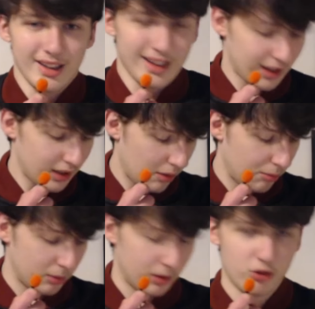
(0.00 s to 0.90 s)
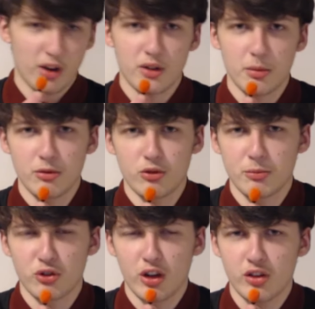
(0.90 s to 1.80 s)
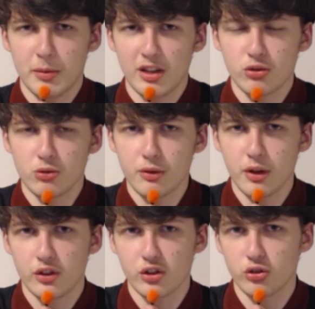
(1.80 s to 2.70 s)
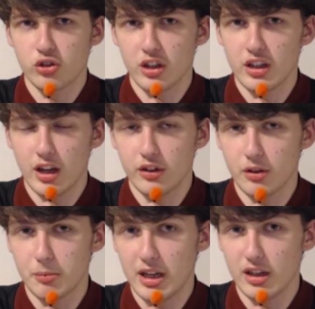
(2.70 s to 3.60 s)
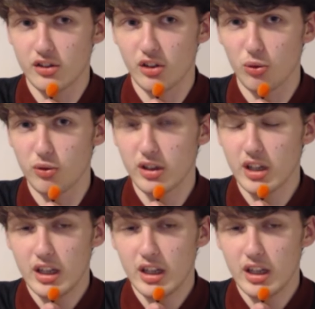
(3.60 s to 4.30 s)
know I'm probably dressed a bit scruffy for such an occasion of beating Salford.